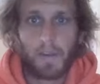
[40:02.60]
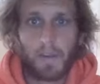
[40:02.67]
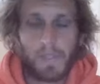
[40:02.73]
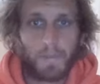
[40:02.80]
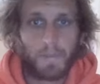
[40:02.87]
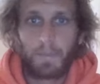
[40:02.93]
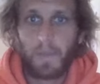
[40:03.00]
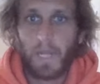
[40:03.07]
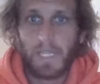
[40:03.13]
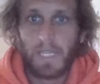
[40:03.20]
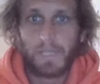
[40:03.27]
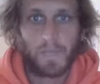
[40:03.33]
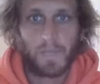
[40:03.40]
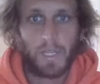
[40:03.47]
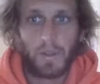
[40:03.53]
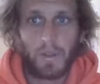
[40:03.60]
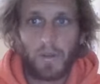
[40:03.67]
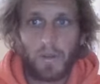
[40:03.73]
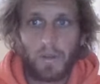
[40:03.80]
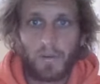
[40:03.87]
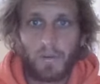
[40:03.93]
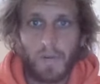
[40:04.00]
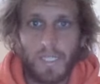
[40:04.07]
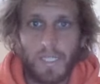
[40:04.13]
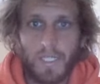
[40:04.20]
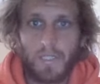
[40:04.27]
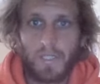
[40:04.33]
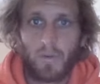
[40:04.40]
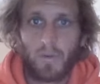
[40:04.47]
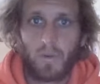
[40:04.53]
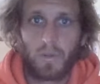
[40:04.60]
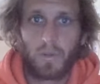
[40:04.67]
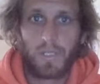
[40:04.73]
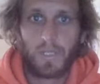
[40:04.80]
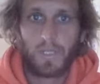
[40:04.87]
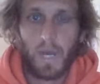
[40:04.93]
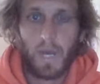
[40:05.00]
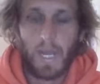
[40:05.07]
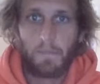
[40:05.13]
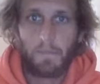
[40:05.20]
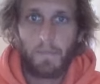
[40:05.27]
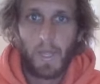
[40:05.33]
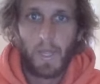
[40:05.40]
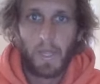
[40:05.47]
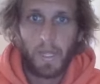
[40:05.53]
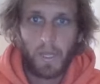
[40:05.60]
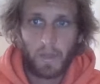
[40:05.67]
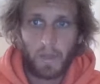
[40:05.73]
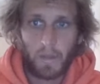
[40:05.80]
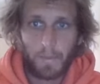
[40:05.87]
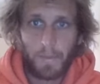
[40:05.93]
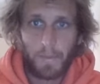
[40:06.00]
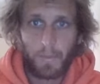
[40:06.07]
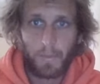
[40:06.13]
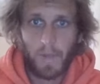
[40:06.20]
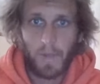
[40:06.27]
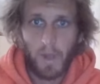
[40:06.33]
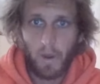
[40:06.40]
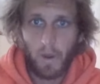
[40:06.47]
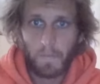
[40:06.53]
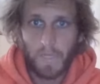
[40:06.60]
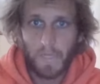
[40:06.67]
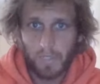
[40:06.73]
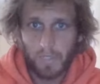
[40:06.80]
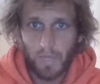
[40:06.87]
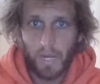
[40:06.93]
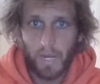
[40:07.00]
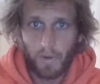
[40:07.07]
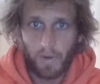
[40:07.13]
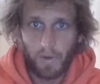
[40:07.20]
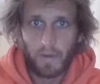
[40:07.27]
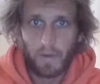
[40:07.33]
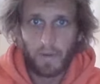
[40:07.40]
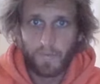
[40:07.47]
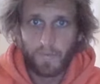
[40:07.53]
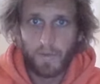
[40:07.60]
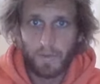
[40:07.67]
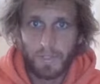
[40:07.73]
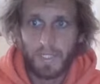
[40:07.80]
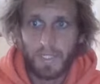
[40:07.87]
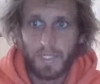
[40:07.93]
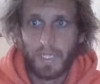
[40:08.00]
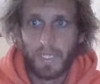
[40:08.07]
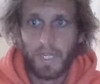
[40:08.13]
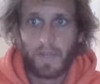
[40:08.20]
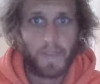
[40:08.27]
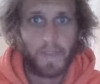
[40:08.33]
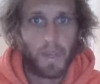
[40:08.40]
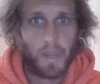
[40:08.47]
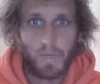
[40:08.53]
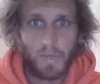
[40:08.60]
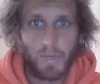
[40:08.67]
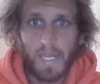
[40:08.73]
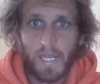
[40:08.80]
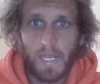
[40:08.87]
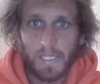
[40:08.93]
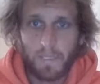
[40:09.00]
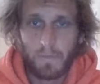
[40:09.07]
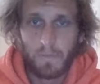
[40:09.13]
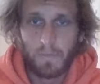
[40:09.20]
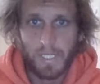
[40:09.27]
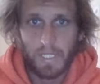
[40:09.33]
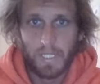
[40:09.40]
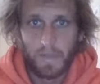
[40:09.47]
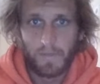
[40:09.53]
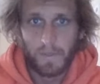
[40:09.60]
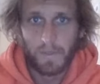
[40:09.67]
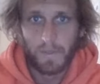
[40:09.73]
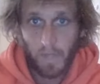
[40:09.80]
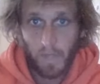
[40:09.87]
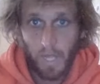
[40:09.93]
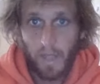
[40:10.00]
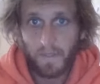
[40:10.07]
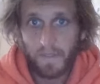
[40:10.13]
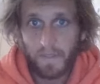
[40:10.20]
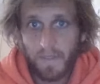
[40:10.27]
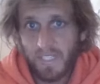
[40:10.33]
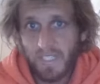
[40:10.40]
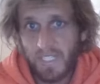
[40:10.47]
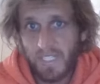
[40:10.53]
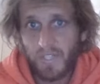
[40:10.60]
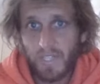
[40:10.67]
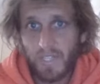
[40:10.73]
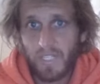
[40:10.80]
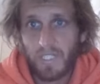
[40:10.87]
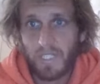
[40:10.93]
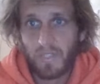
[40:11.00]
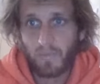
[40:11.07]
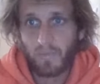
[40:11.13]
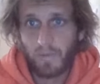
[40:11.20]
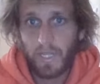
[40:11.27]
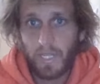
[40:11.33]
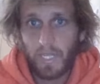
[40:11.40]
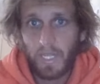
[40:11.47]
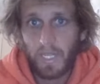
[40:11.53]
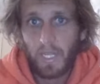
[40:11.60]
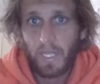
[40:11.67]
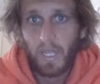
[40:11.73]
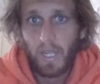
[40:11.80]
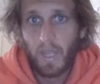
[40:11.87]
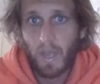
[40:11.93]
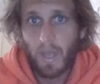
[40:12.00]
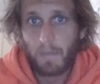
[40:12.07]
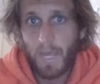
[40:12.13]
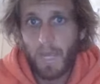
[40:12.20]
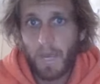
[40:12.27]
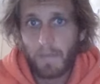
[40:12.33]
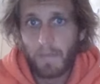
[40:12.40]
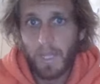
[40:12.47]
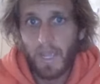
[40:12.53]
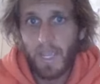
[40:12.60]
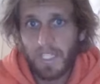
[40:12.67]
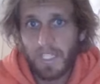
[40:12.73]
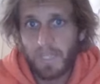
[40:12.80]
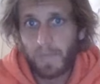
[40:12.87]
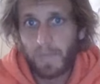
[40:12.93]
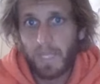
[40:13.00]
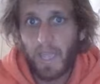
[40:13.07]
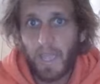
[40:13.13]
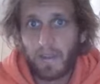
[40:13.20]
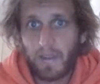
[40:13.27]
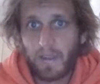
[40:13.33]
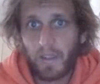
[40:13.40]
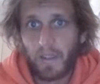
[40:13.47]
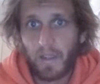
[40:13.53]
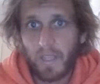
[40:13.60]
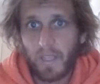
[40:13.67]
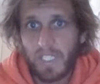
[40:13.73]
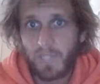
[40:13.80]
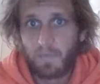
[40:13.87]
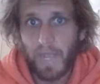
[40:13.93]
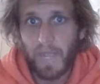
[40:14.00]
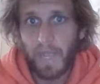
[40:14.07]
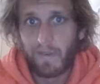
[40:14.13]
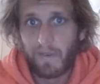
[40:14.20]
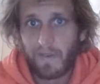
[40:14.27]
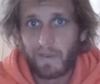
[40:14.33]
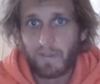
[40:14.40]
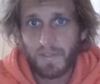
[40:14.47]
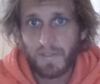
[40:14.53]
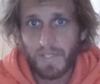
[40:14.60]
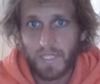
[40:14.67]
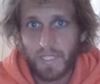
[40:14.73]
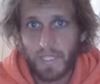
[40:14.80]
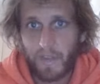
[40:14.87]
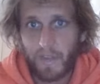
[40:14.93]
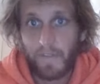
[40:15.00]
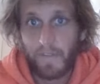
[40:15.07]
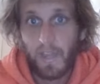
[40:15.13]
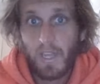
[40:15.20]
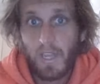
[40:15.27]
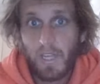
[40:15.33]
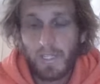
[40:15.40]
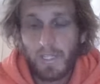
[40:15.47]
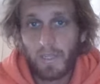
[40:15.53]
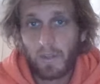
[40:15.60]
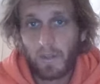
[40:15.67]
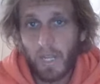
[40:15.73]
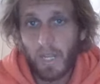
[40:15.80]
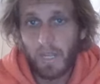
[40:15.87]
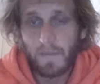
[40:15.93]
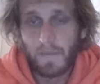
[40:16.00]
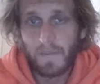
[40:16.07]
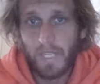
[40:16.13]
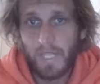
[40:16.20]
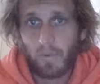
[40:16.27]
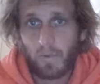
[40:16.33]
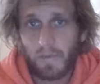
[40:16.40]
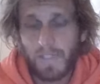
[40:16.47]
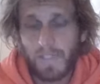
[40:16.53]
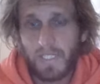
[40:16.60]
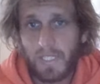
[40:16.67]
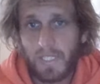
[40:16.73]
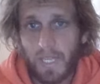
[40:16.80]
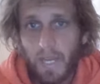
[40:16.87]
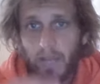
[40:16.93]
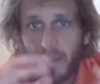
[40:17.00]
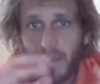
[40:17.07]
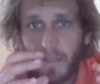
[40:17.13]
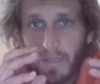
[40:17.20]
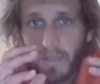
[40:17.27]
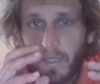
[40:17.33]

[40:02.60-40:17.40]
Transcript: because people ask me a load of questions all the time. A lot of people know I'm the site creator of Consciousazine and they're always asking me stuff. So this series is really about me explicating and expounding on stuff. So like I've said, we've started